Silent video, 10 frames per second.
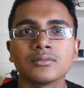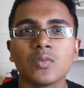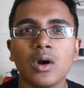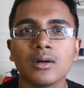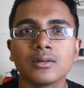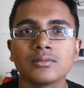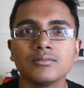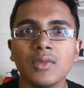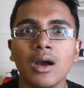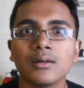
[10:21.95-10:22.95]
Well,
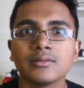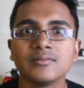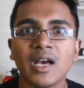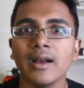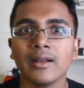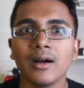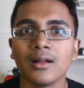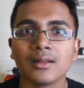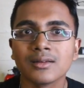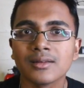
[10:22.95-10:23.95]
no, not at
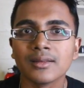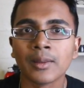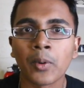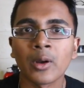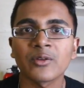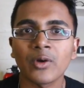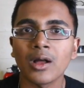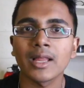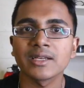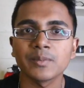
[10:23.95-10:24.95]
all. The point of
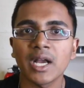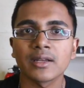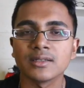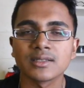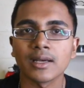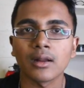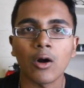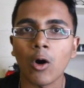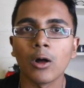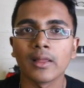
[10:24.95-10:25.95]
All Lives Matter is that
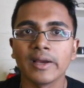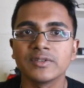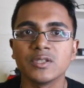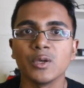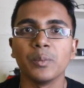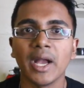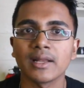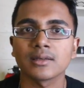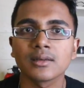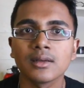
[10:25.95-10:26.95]
all lives do
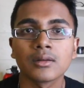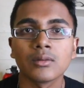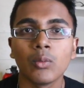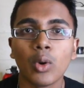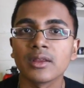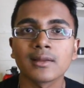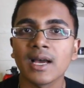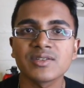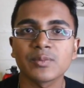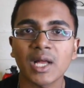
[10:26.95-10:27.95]
matter. Whether the
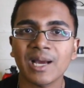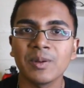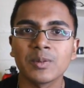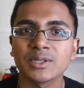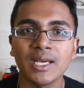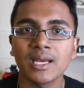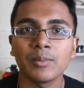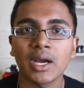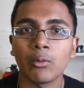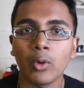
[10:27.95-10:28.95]
lives of black people are
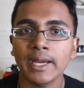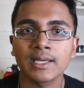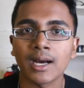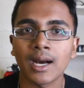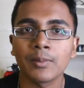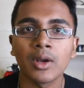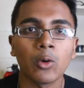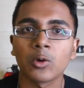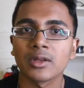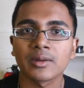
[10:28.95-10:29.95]
taken by a white cop
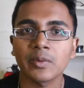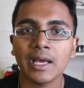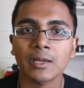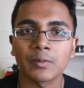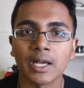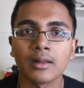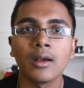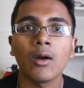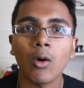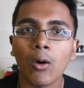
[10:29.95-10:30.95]
or another black man,
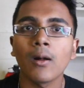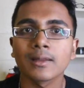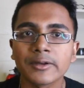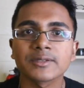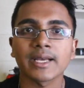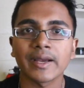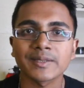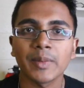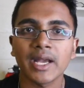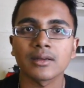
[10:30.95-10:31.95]
all those lives
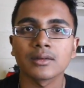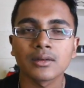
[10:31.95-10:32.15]
matter.